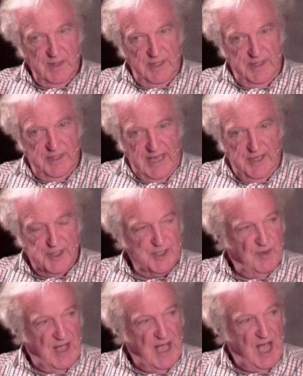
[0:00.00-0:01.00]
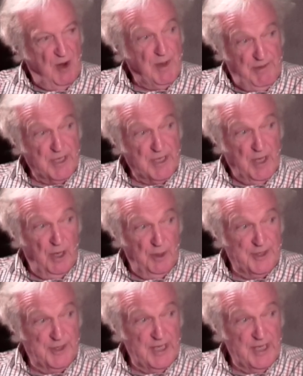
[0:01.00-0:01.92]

analysis of how we regard the